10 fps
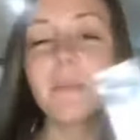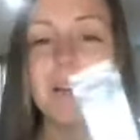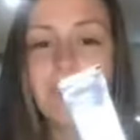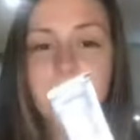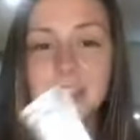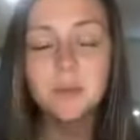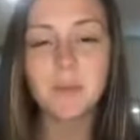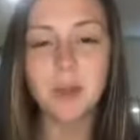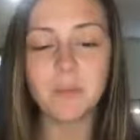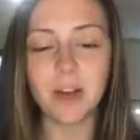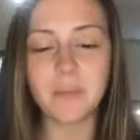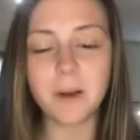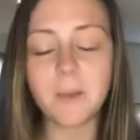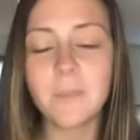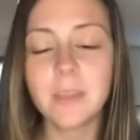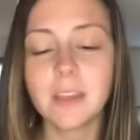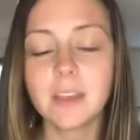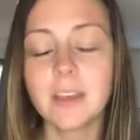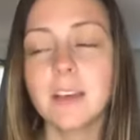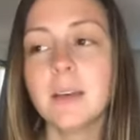my face with my primer.
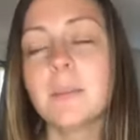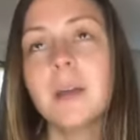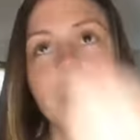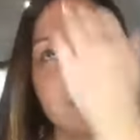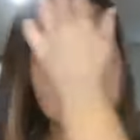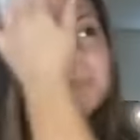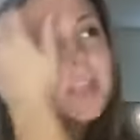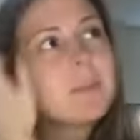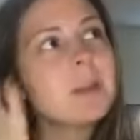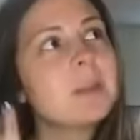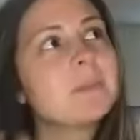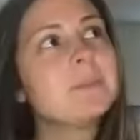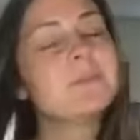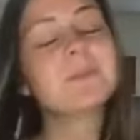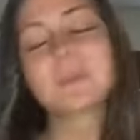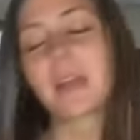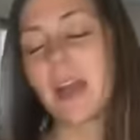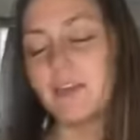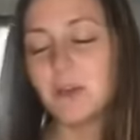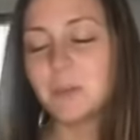Man, I mean,
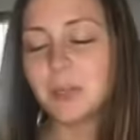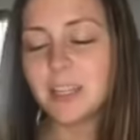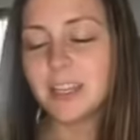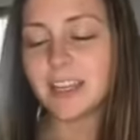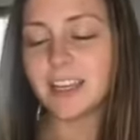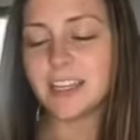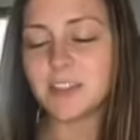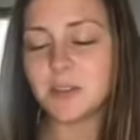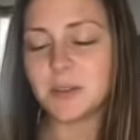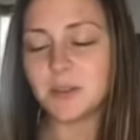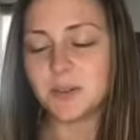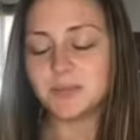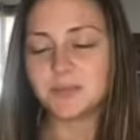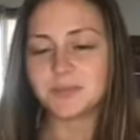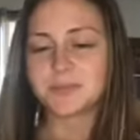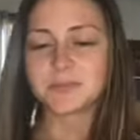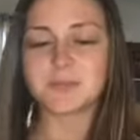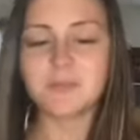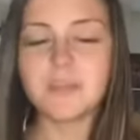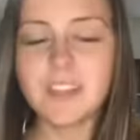I feel pretty lucky to
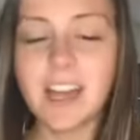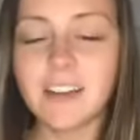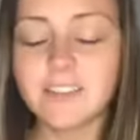have